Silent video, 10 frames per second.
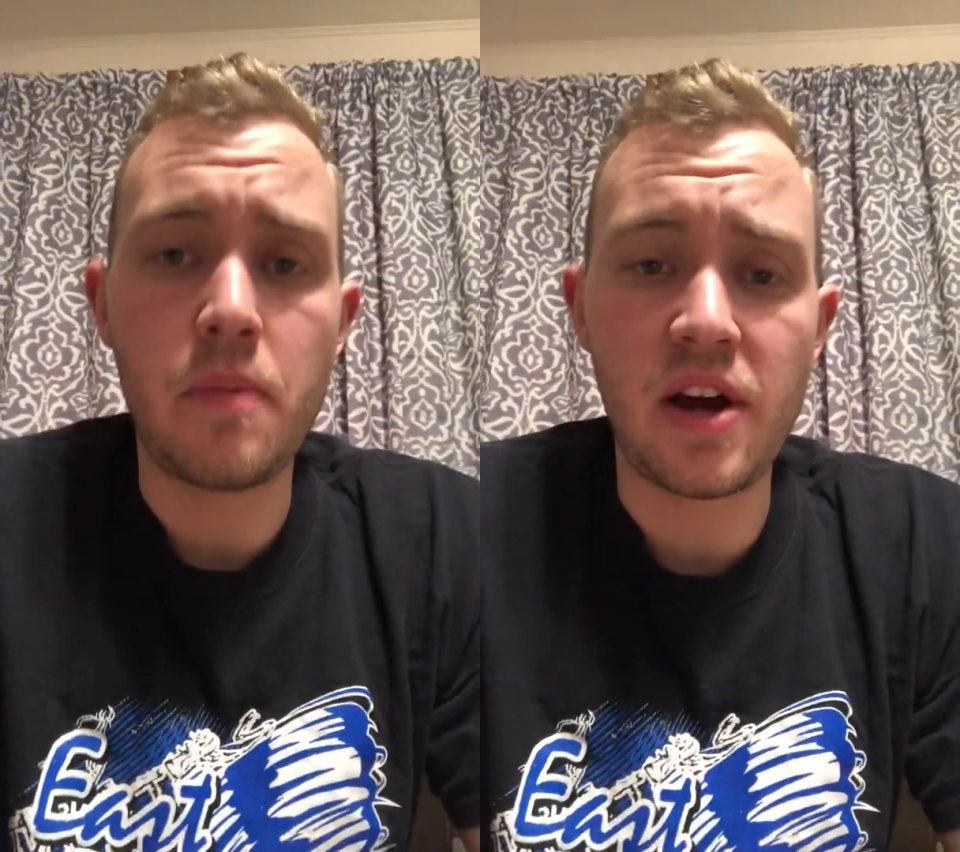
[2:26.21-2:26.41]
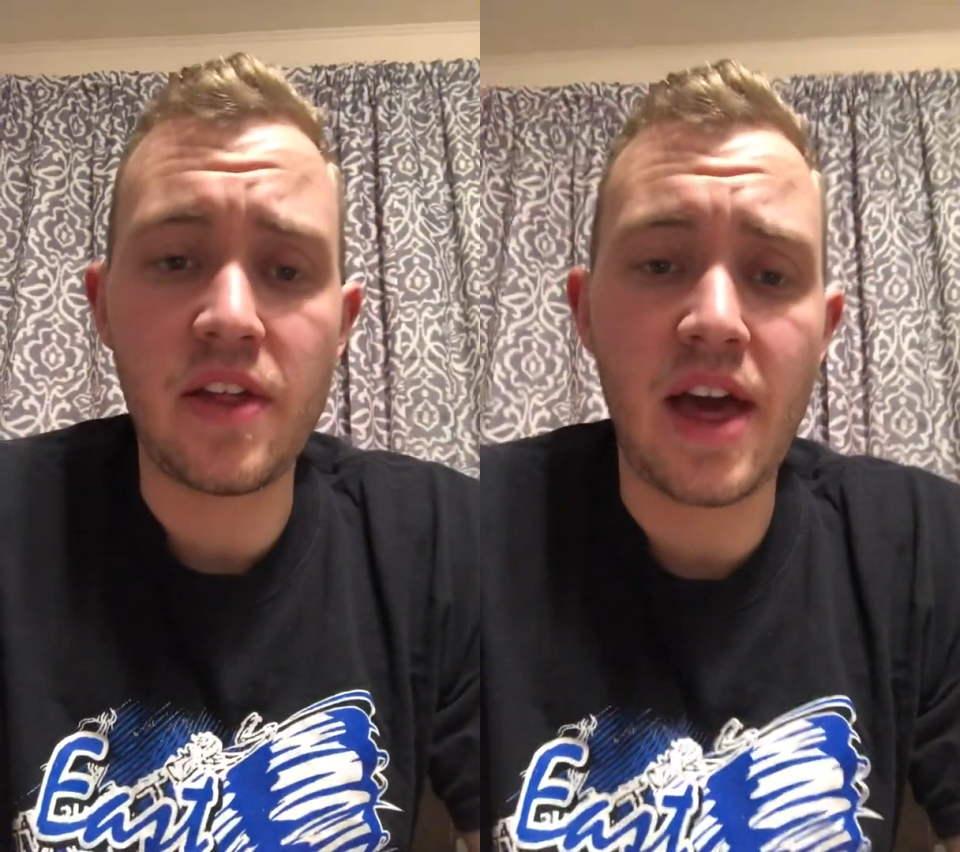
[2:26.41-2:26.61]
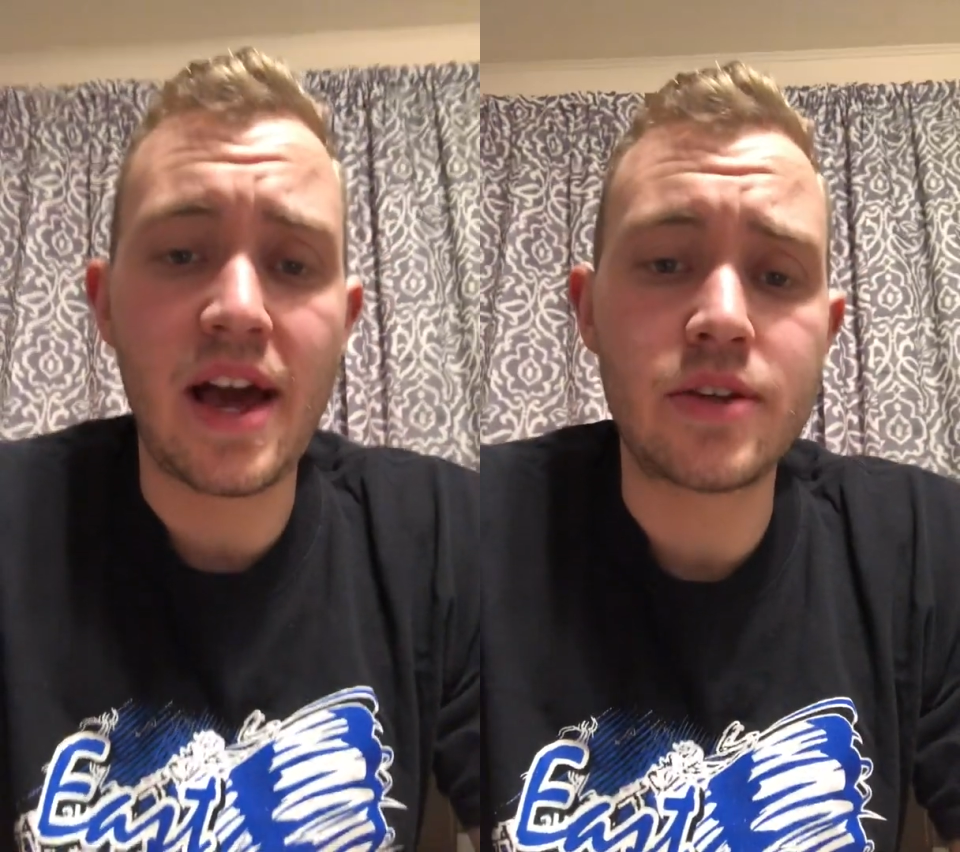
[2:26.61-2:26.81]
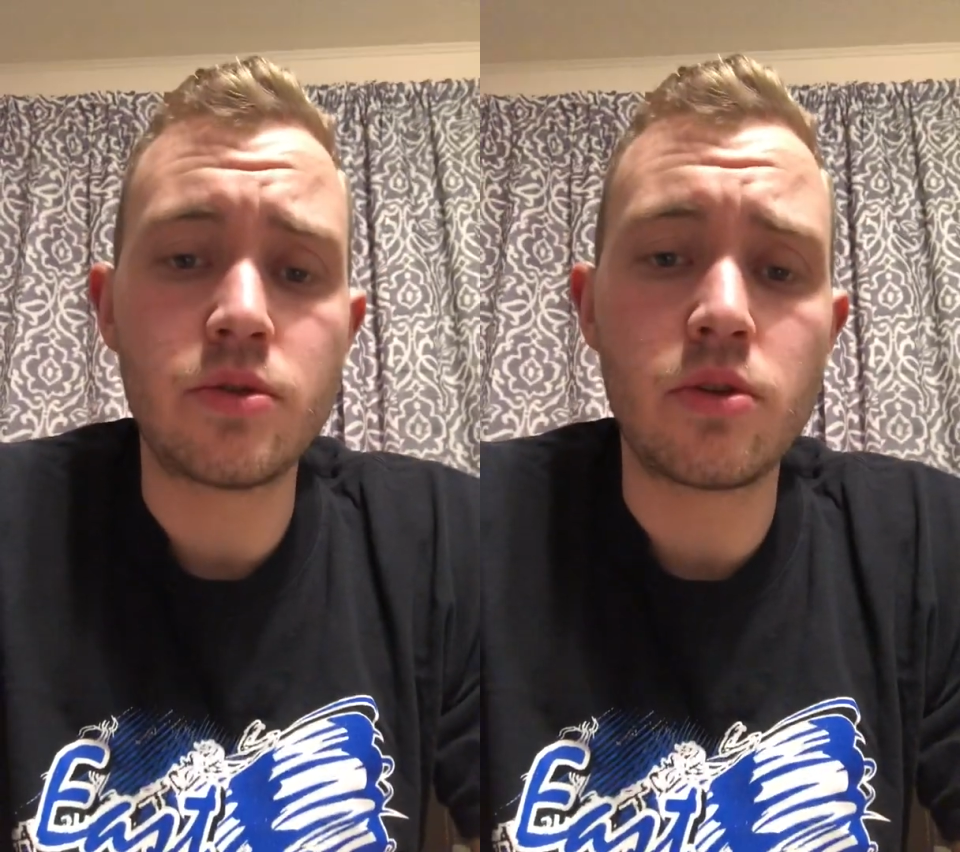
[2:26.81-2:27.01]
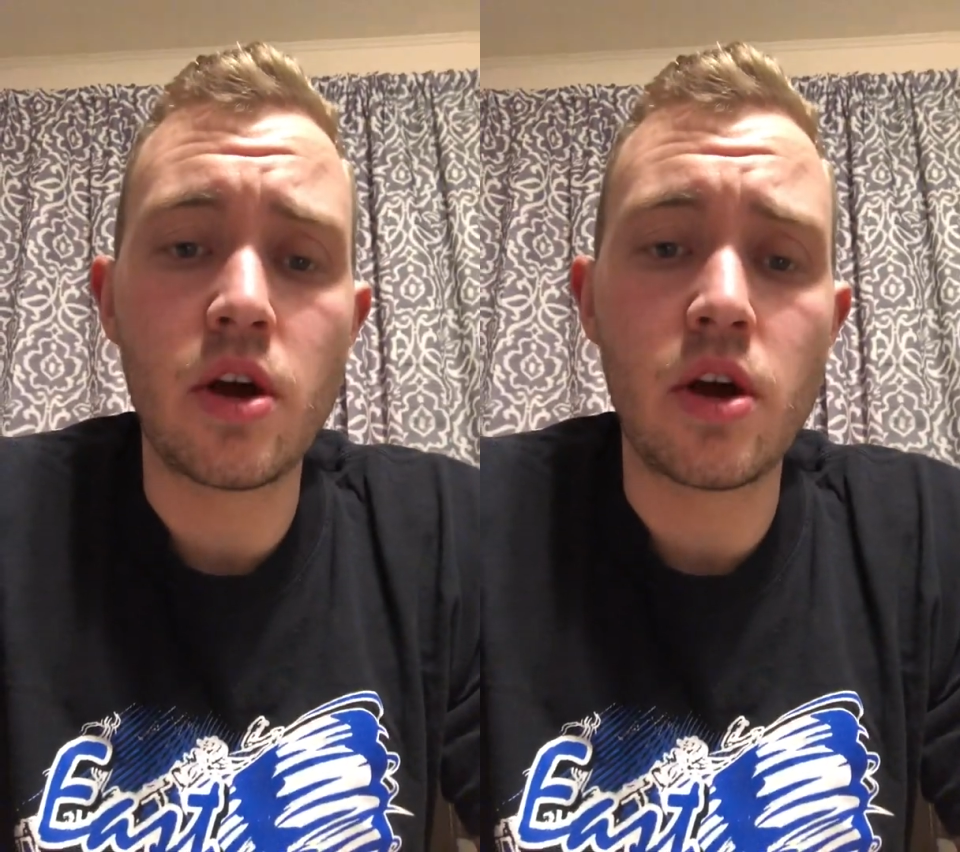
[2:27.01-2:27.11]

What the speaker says: by the actual